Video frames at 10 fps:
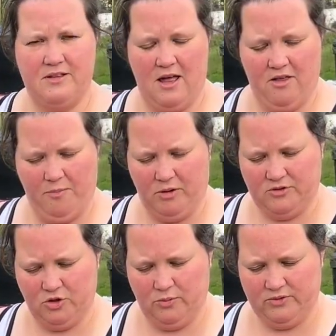there that are
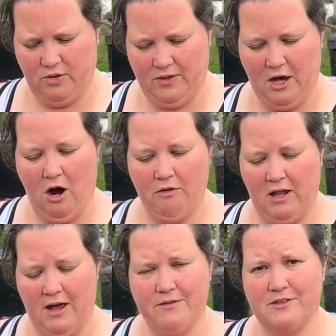potted up, so they are
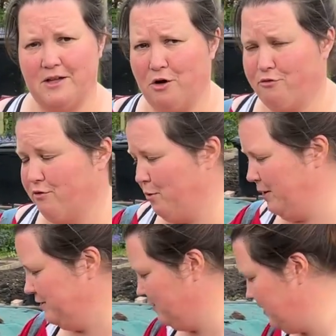alive because they are growing, so